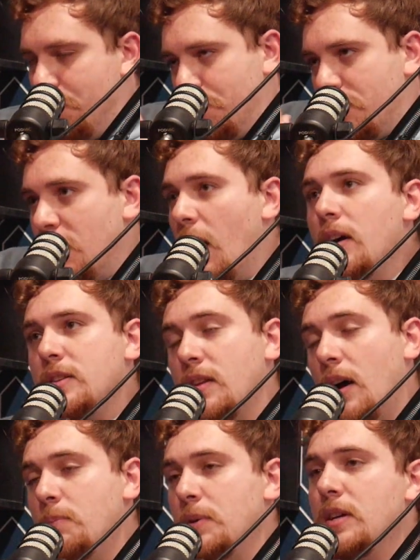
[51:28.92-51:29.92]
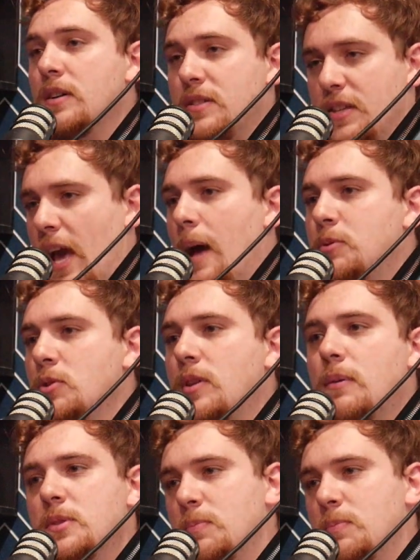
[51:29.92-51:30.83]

dug up in a capsule that was